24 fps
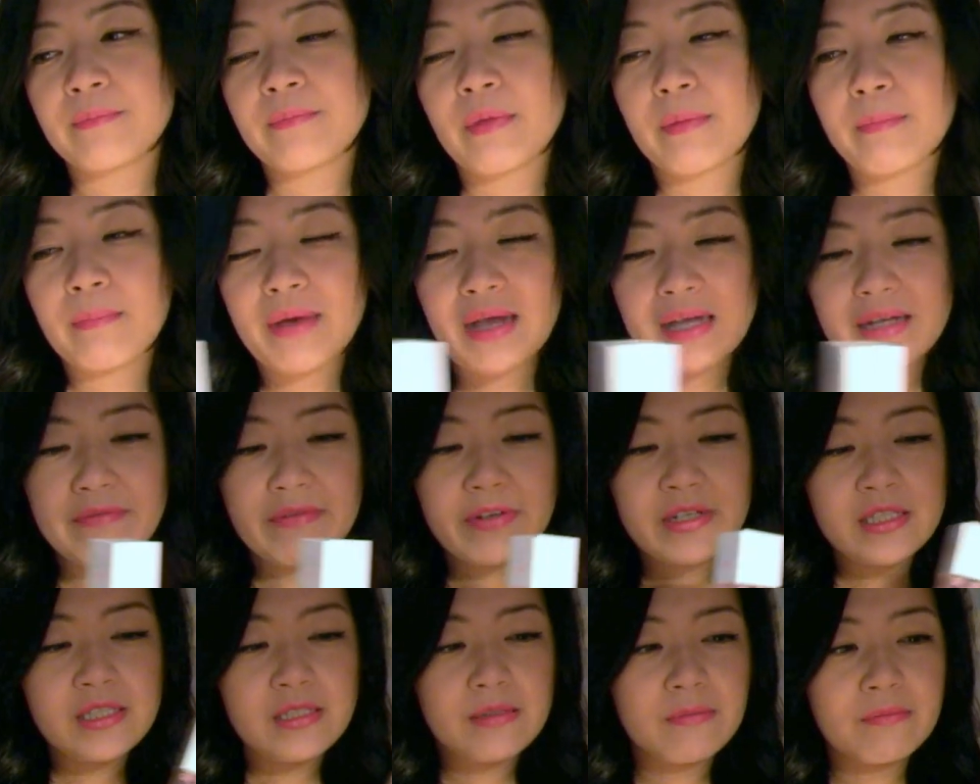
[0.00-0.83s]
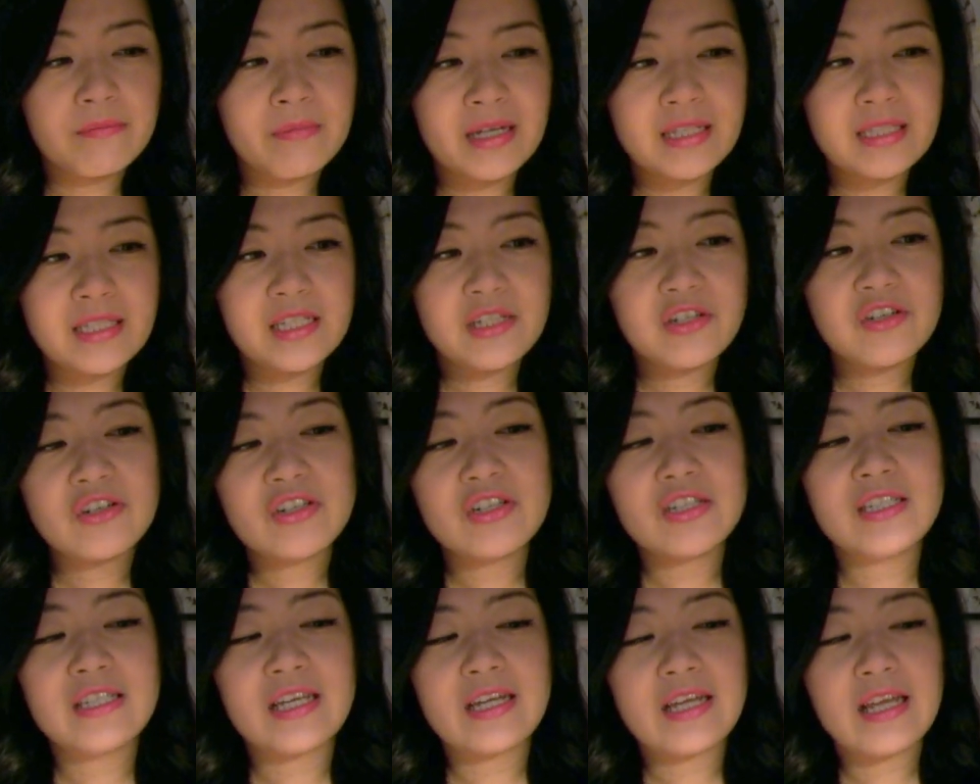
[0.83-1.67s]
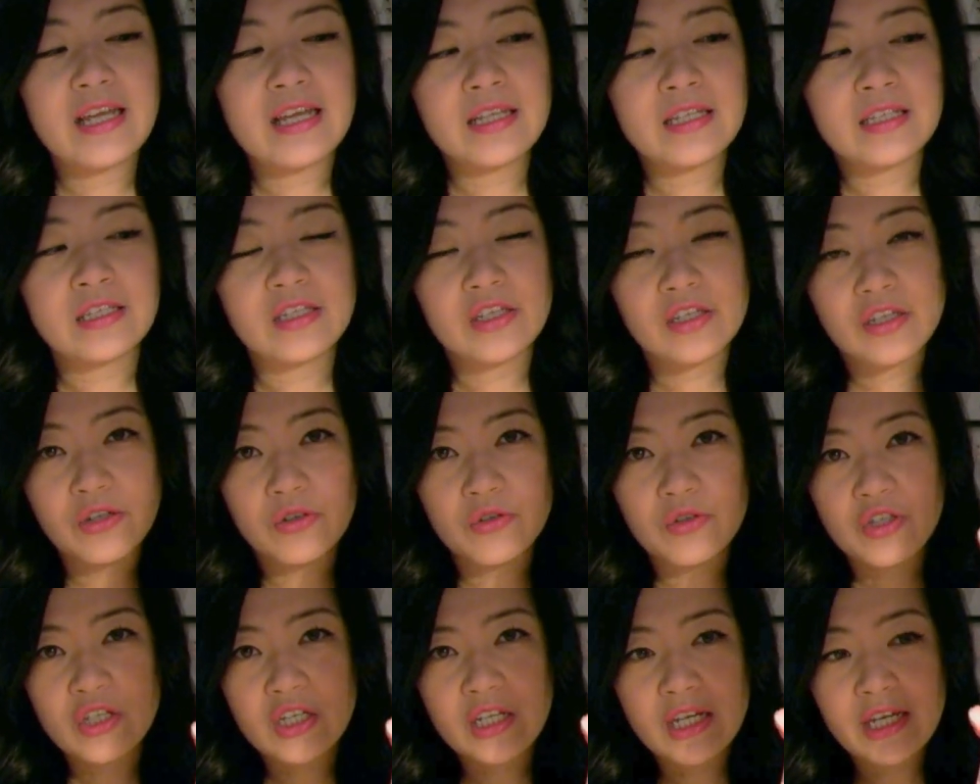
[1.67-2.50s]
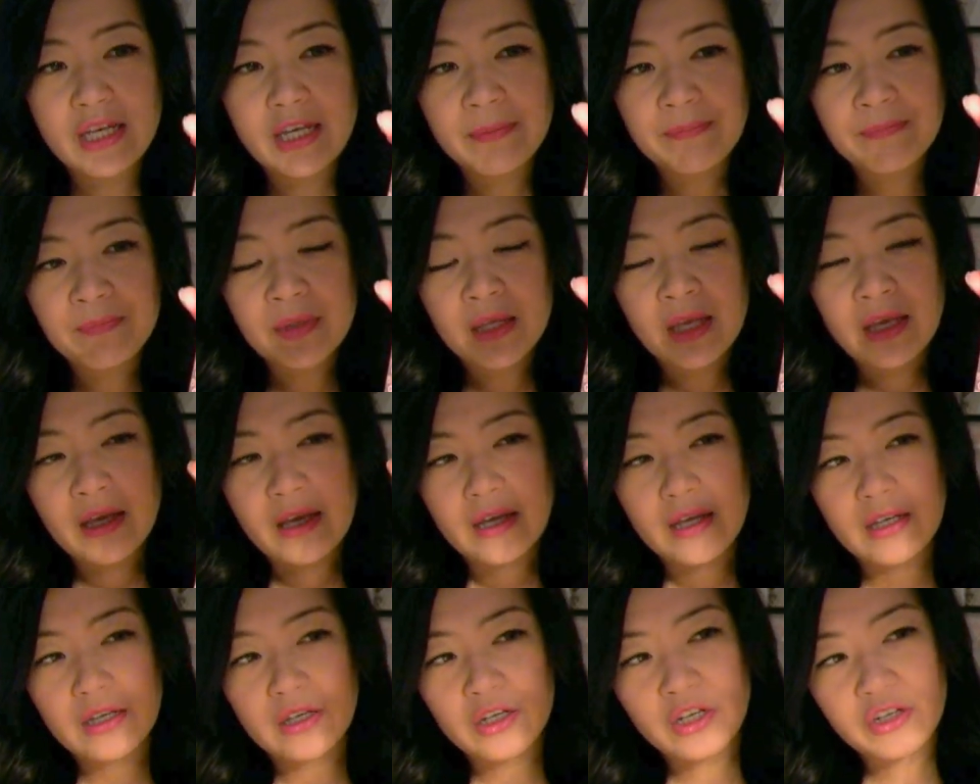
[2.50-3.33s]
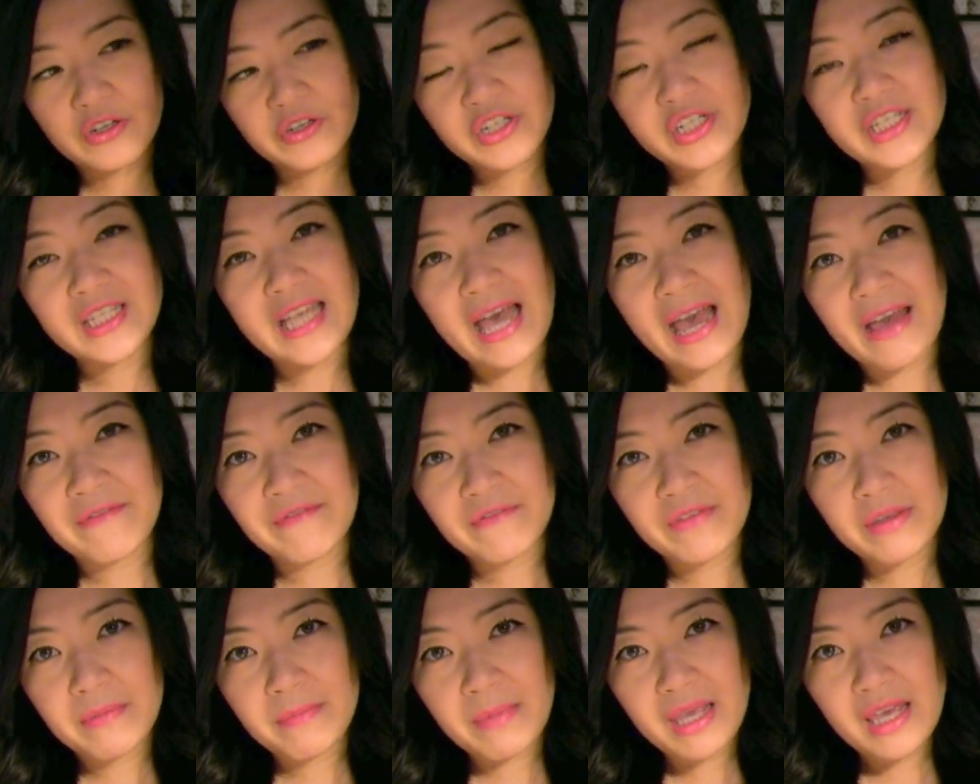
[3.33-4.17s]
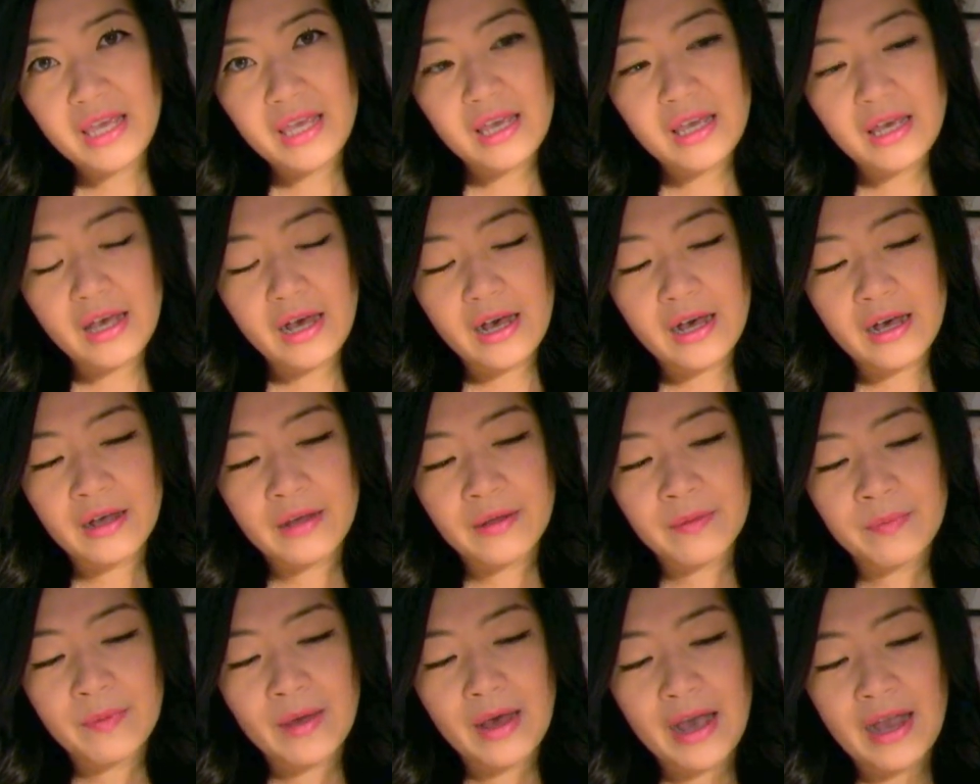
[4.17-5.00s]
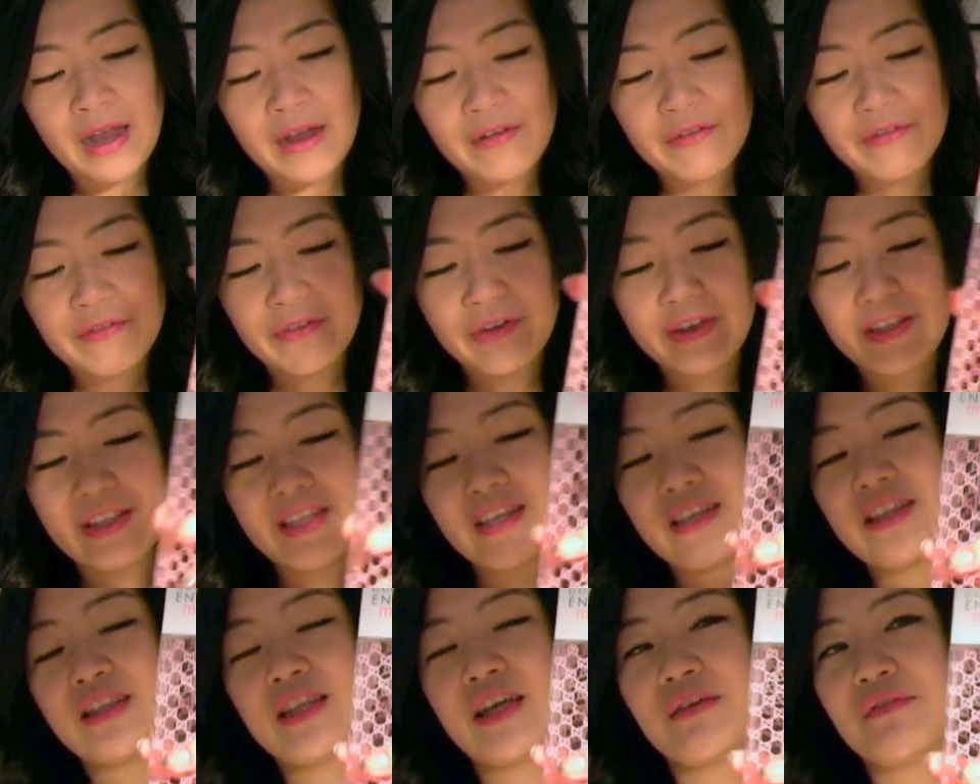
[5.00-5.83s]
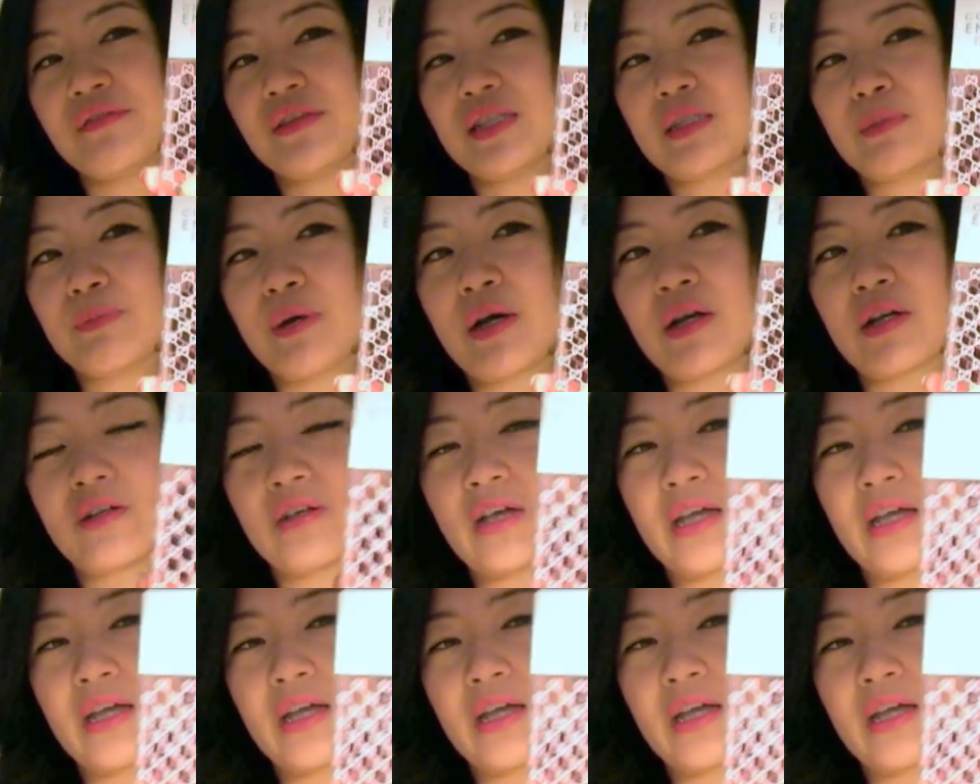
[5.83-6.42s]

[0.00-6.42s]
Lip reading: My signature scent is Gucci's Envy Me. I really love this bottle.